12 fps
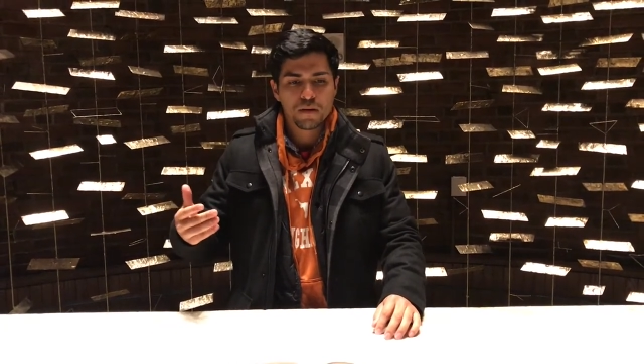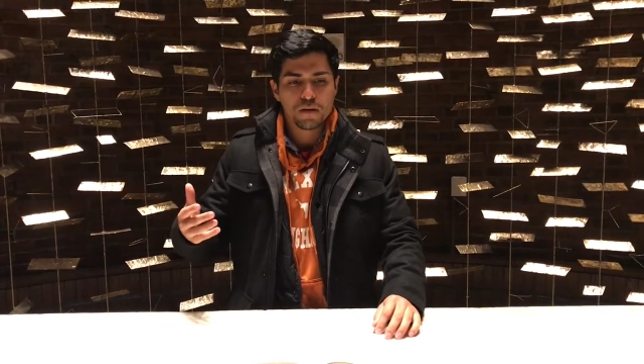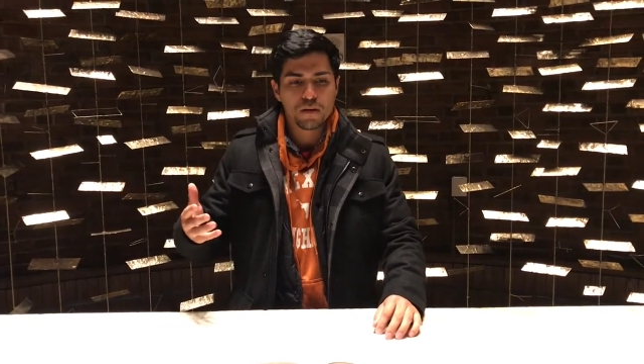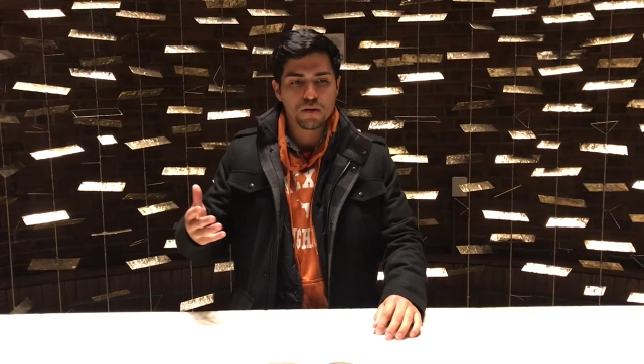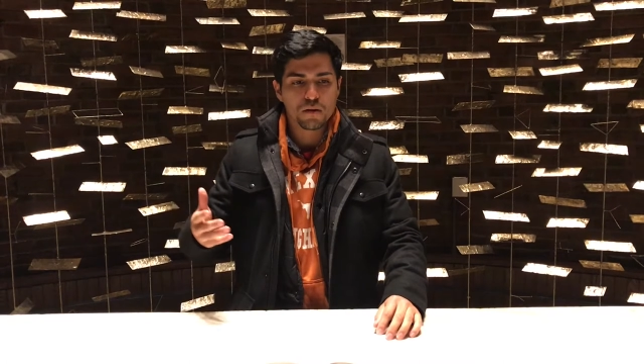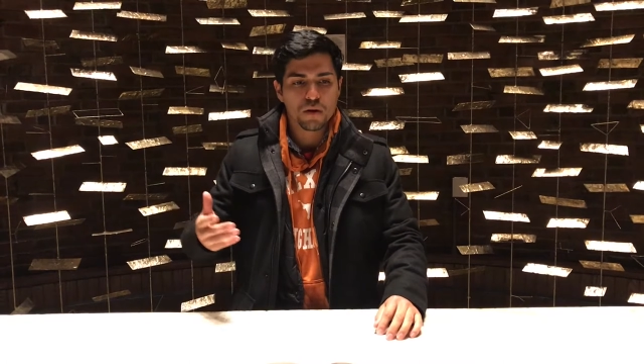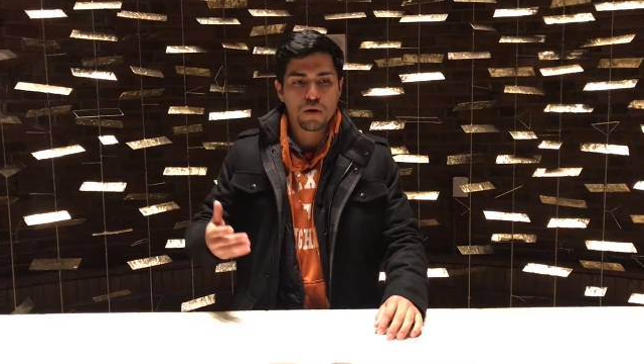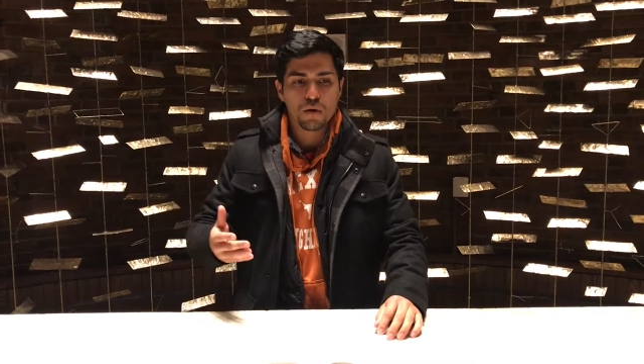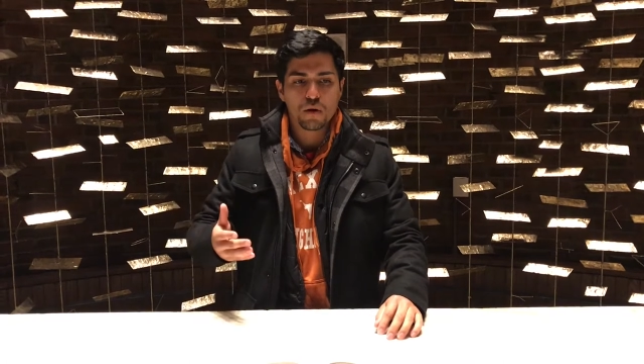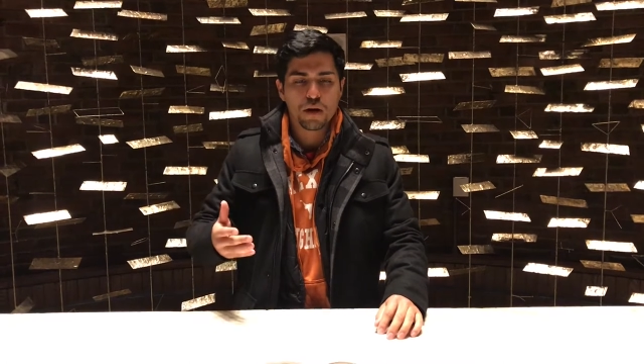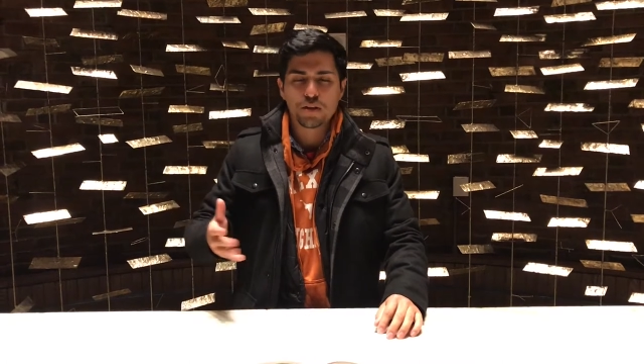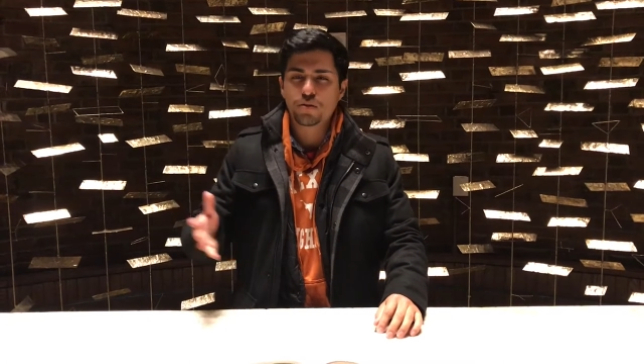you know,
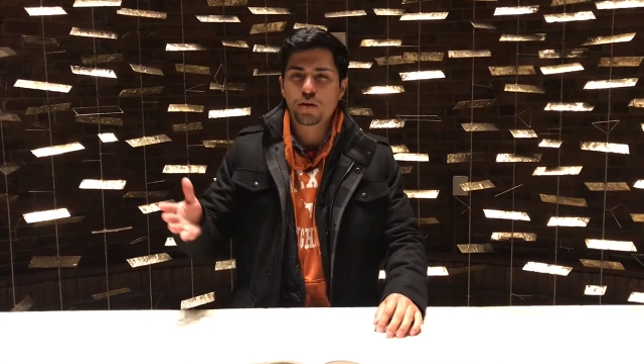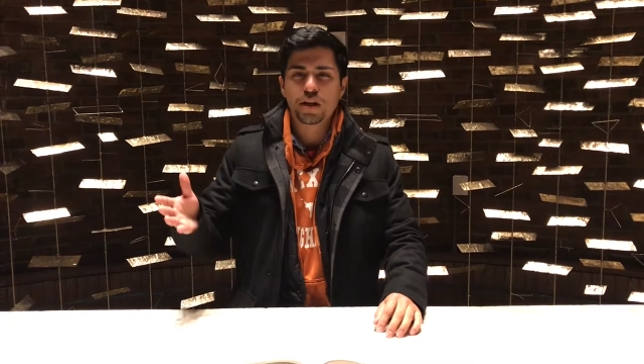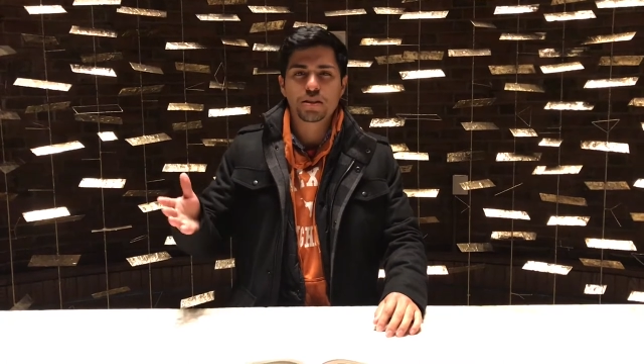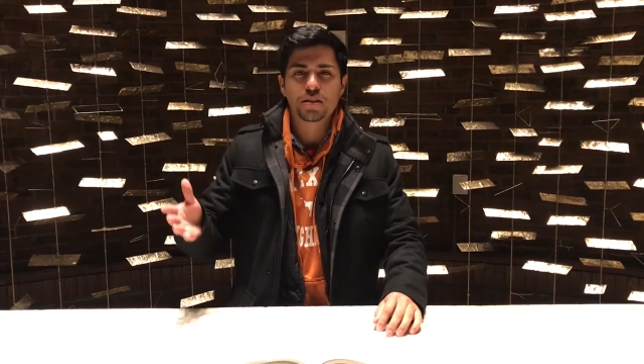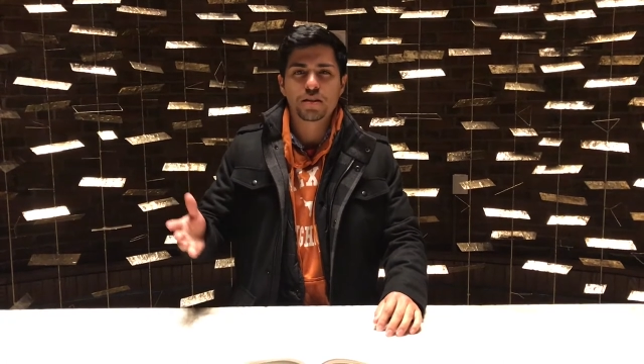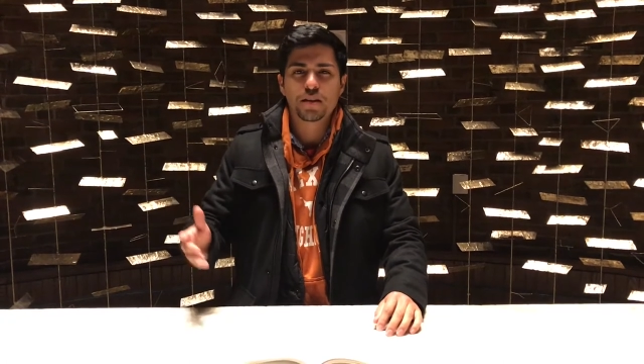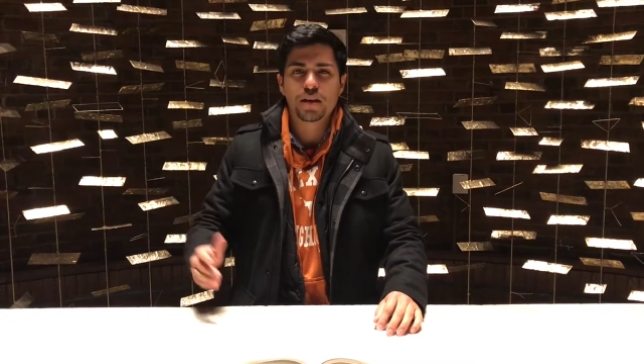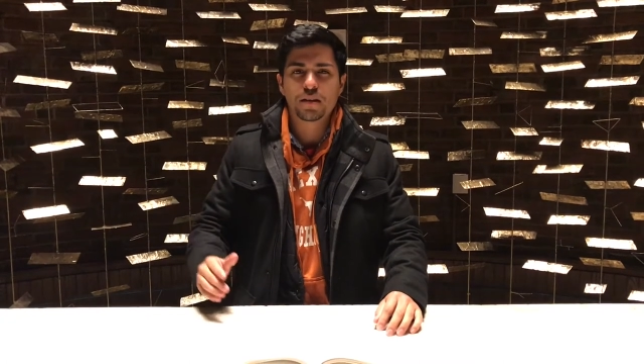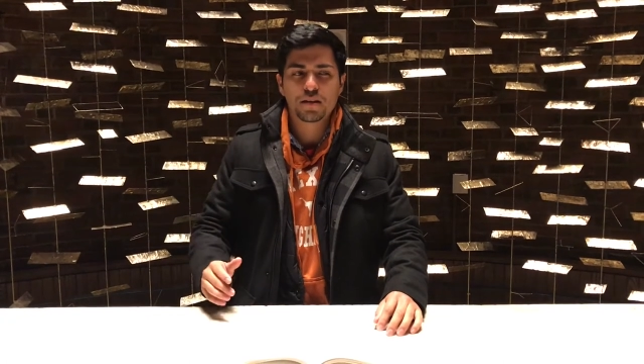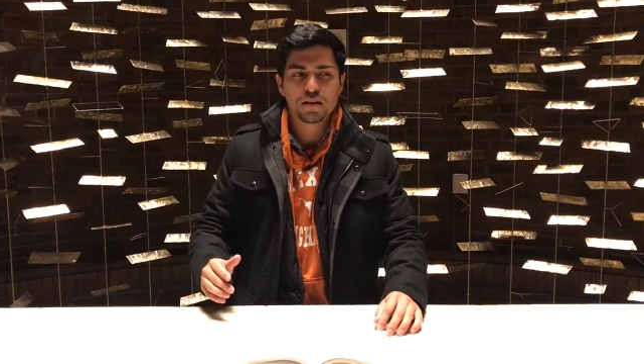go a direction that